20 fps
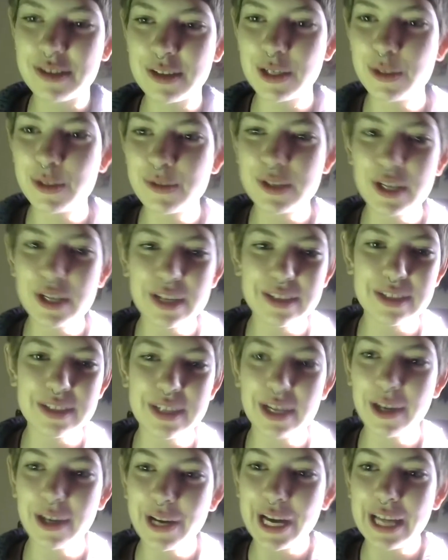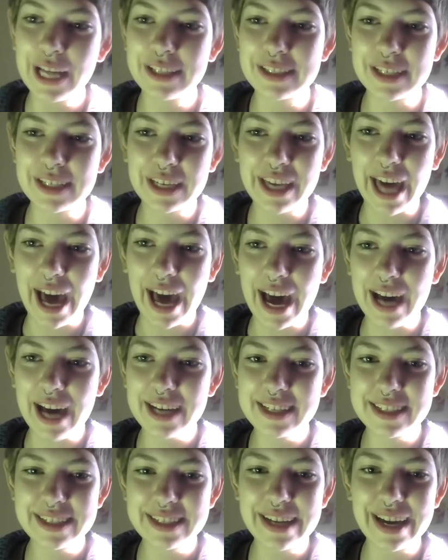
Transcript: used it on cigarettes and gas,